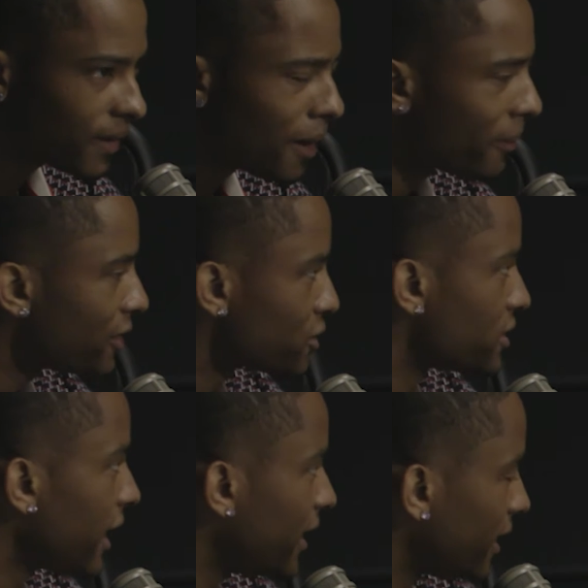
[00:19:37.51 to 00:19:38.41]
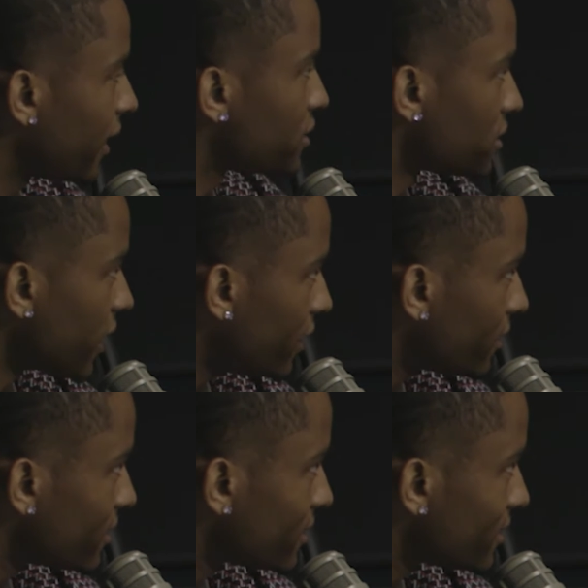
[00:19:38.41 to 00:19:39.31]
I'm entertaining
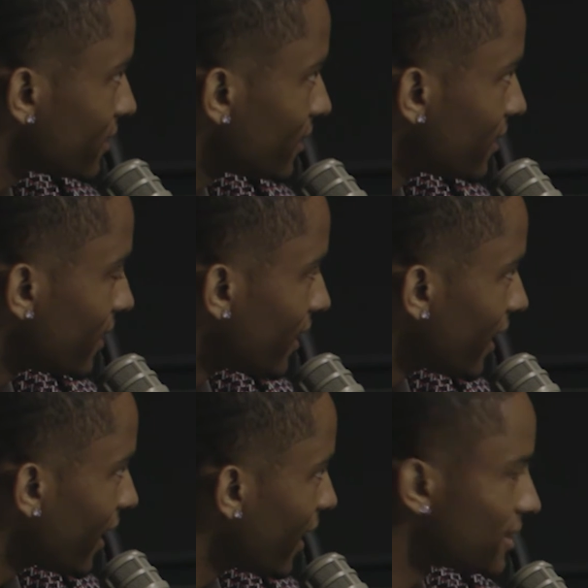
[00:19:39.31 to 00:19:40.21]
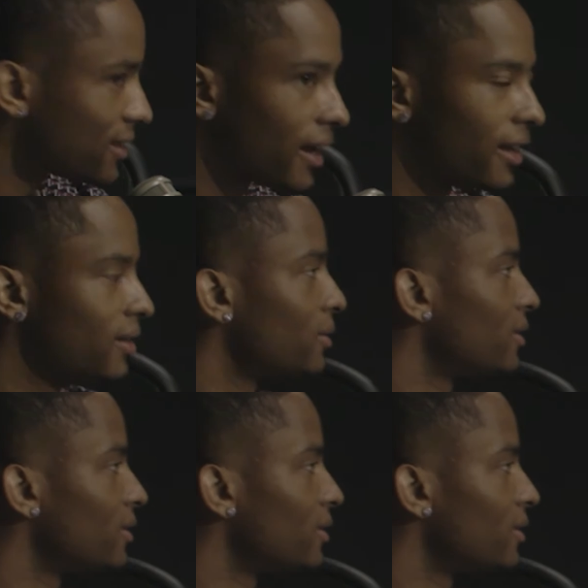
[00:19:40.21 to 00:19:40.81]
entertainers, is like,